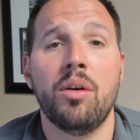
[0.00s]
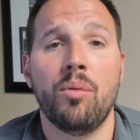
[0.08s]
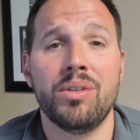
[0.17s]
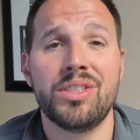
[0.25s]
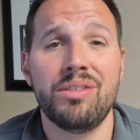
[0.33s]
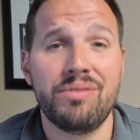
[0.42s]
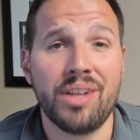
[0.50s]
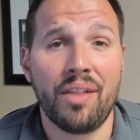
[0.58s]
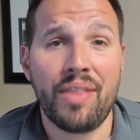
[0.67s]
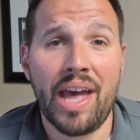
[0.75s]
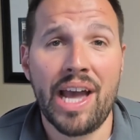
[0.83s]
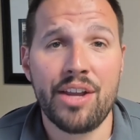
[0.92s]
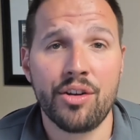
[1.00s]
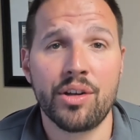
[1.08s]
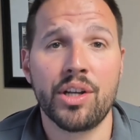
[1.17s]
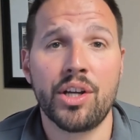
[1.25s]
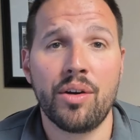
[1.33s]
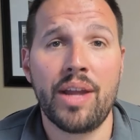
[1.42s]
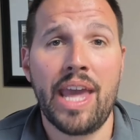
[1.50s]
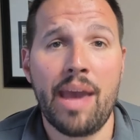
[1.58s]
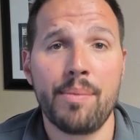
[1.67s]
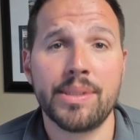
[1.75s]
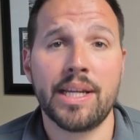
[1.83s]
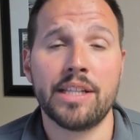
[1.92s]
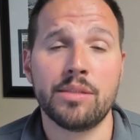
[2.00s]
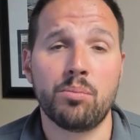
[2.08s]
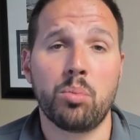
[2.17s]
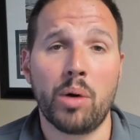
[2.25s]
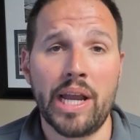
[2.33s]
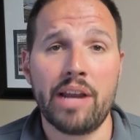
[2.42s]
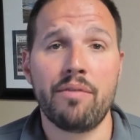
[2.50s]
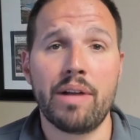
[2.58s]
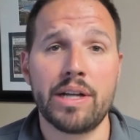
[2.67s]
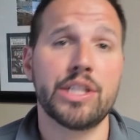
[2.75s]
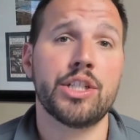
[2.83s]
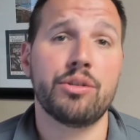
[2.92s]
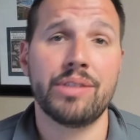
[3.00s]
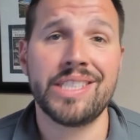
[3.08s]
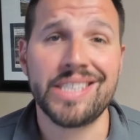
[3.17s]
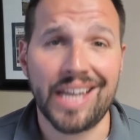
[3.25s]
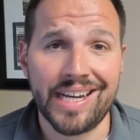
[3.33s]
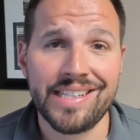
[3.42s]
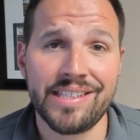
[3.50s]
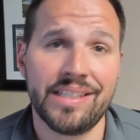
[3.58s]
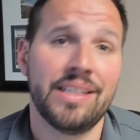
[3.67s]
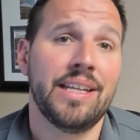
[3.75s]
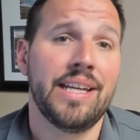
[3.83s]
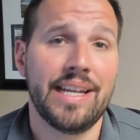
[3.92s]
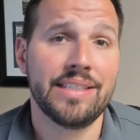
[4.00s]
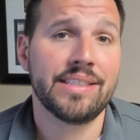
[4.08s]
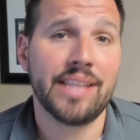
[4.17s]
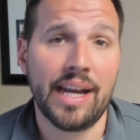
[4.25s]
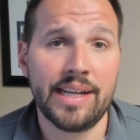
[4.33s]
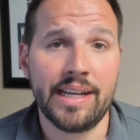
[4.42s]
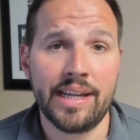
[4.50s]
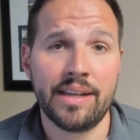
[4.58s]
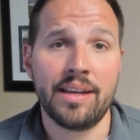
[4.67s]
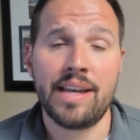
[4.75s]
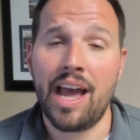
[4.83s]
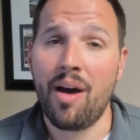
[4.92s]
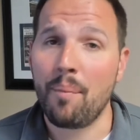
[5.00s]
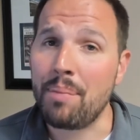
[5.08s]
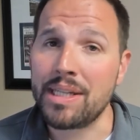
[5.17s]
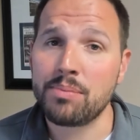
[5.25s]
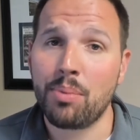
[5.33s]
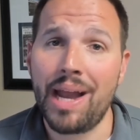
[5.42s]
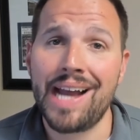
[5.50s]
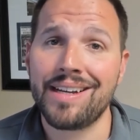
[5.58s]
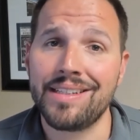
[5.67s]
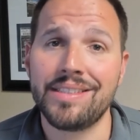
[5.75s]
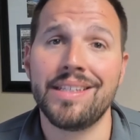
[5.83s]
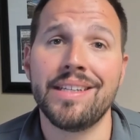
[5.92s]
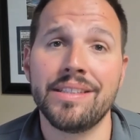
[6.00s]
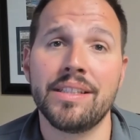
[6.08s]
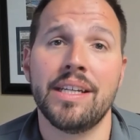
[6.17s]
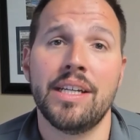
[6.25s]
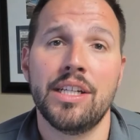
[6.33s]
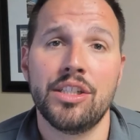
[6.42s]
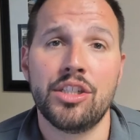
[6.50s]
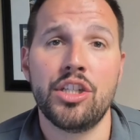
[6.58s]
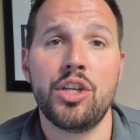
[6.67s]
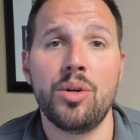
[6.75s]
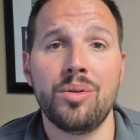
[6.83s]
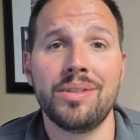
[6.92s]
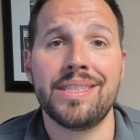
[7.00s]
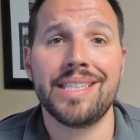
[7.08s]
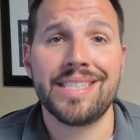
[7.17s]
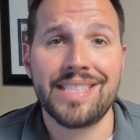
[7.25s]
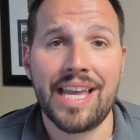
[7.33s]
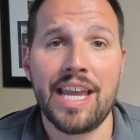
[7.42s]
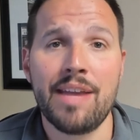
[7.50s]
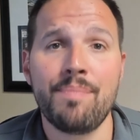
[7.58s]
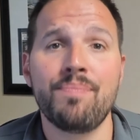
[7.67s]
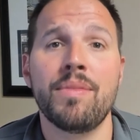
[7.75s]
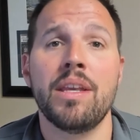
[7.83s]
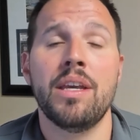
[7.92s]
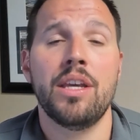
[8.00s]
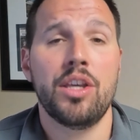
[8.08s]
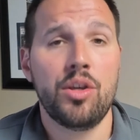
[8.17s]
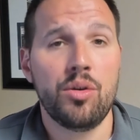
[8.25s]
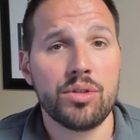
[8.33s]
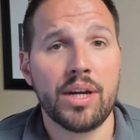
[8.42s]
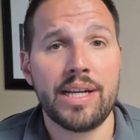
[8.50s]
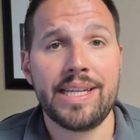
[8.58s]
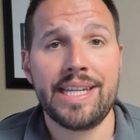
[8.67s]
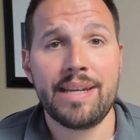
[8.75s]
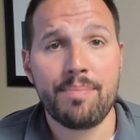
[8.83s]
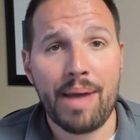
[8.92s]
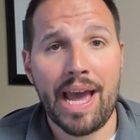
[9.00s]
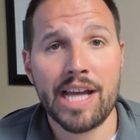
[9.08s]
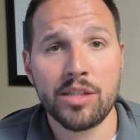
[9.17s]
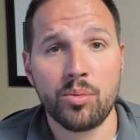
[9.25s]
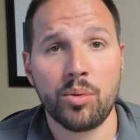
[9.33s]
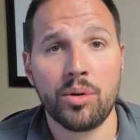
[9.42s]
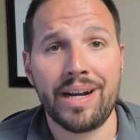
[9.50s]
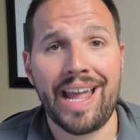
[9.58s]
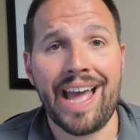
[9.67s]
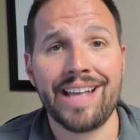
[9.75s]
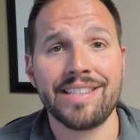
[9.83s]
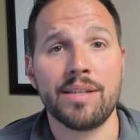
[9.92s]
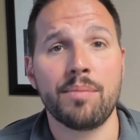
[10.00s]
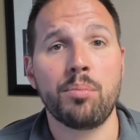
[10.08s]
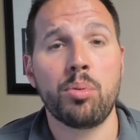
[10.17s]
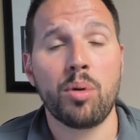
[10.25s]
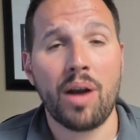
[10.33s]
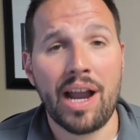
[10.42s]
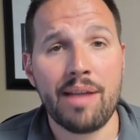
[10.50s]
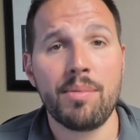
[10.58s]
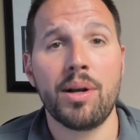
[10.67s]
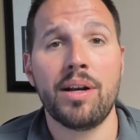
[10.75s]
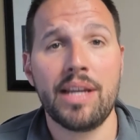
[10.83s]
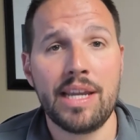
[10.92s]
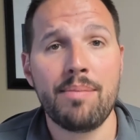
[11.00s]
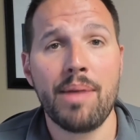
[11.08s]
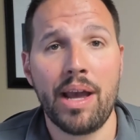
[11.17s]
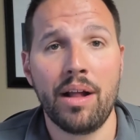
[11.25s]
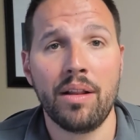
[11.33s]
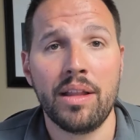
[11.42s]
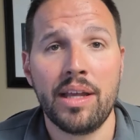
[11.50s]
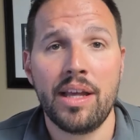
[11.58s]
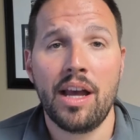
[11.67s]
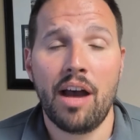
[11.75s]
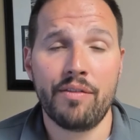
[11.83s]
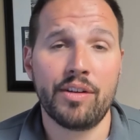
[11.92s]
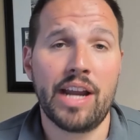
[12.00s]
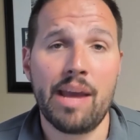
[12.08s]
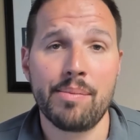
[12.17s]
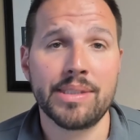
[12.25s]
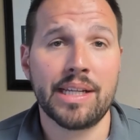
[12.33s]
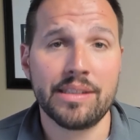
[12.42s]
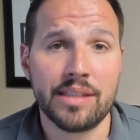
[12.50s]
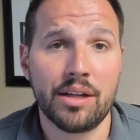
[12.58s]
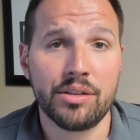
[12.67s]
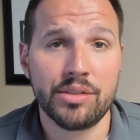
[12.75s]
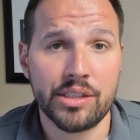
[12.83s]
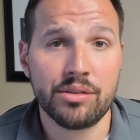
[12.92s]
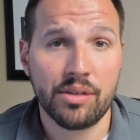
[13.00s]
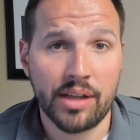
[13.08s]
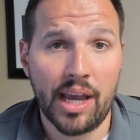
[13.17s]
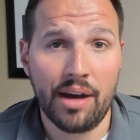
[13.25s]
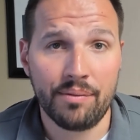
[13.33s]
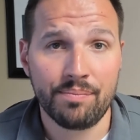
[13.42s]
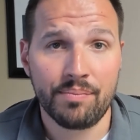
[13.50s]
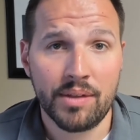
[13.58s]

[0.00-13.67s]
Once you've done that, you're going to go to Amazon's brand registry site and sign in. Now, best practice is to use the same user ID and password as the primary email of your Amazon Seller Central account.